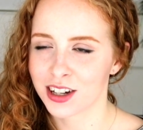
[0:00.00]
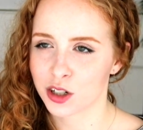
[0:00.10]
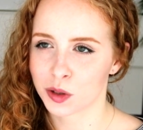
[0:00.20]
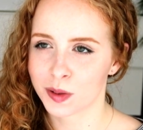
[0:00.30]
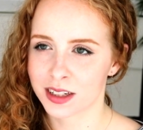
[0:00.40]

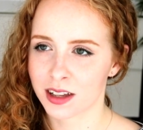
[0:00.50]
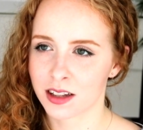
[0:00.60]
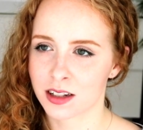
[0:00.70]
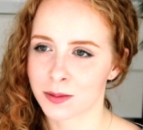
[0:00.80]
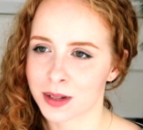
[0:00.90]
she always
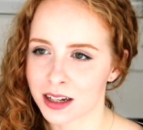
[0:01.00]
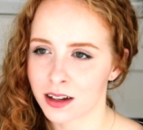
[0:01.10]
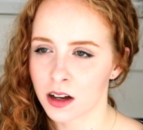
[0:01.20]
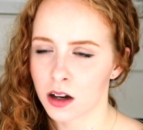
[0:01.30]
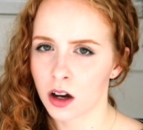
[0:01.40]
says to me,
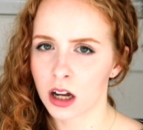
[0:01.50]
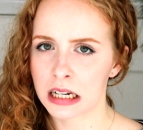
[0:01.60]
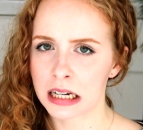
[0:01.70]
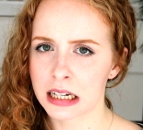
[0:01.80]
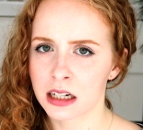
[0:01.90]

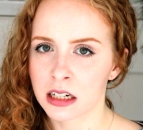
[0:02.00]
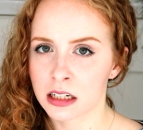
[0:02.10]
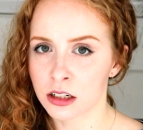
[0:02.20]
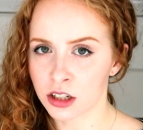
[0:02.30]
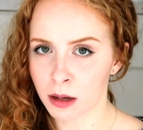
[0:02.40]
"Holly,
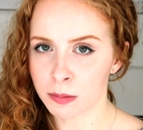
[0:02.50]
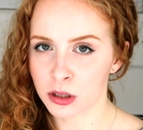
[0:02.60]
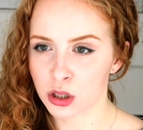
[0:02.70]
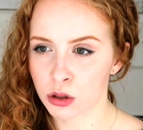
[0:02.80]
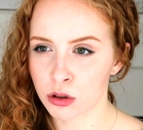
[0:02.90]
your
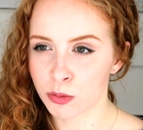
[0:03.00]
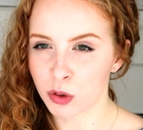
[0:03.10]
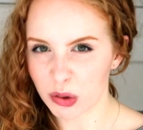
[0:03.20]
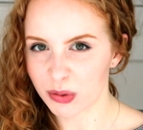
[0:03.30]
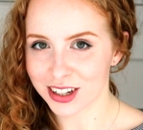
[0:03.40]
jumper's too
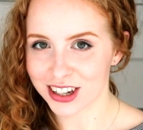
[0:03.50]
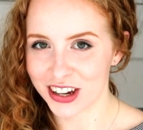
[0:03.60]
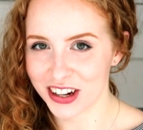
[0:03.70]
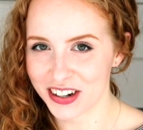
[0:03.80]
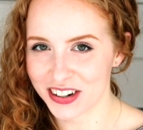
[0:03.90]
small for
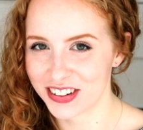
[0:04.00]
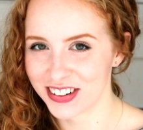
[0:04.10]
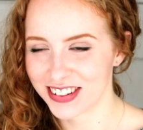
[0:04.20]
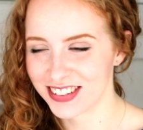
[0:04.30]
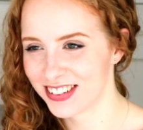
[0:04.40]
you."
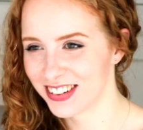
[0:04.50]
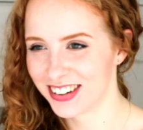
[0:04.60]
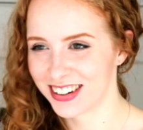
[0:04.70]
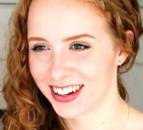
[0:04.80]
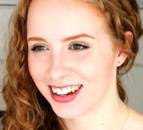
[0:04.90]

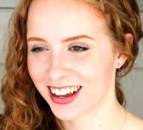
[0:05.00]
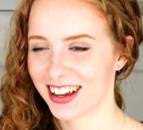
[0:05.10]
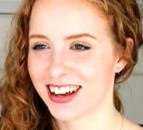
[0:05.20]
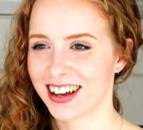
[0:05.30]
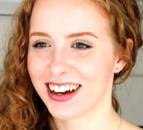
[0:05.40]

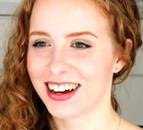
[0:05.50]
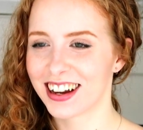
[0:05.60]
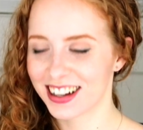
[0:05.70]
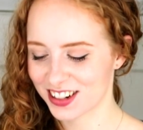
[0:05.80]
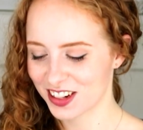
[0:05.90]

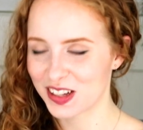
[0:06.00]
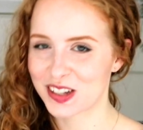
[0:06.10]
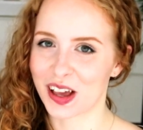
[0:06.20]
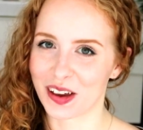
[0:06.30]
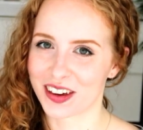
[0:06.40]
And it's just
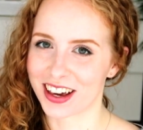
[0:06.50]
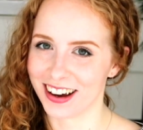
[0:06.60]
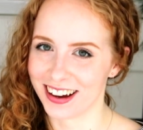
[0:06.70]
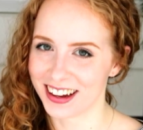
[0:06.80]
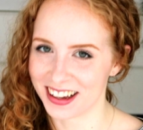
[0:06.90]
so
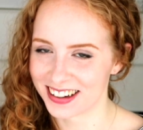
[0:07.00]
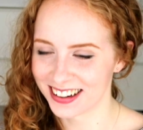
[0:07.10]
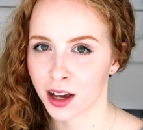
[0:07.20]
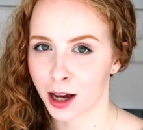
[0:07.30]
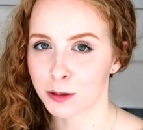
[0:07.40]

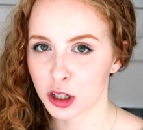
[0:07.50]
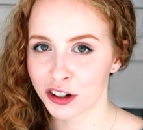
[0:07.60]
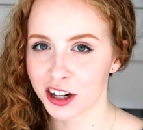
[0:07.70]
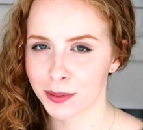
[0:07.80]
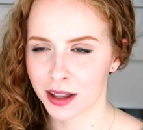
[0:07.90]
cute. I'm
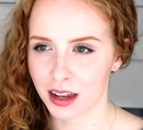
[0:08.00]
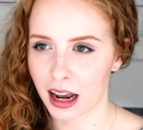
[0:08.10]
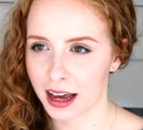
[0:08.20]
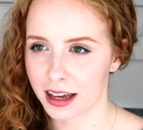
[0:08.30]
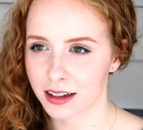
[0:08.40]
sorry about the
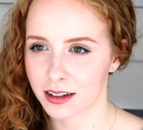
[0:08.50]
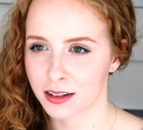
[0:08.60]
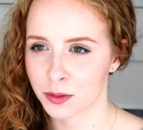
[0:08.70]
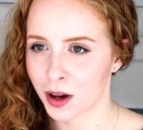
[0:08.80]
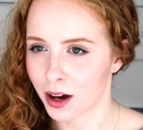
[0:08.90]
light
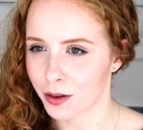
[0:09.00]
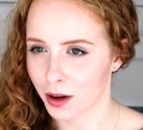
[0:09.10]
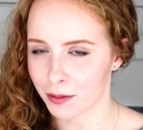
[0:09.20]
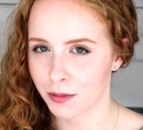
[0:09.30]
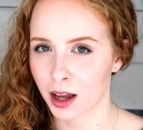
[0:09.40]
as well.
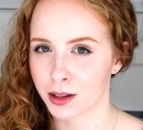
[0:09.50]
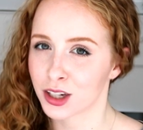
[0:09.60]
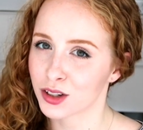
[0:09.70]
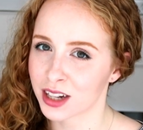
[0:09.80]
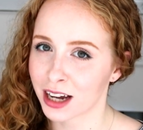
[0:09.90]
I
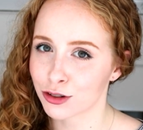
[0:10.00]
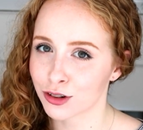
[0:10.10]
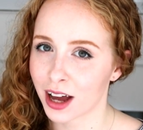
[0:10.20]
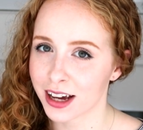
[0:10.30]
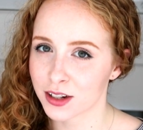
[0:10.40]
use
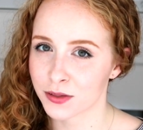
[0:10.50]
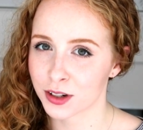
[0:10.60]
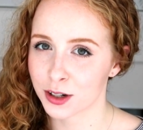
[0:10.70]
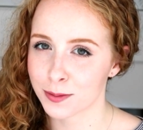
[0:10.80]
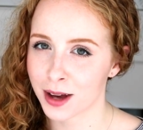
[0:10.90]
natural light to
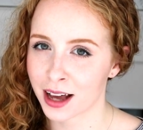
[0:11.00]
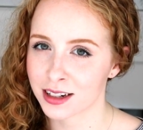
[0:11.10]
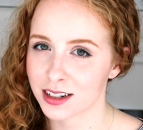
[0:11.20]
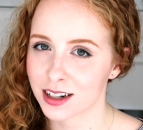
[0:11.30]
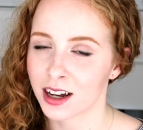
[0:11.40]
film,
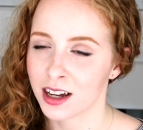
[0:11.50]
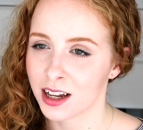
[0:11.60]
and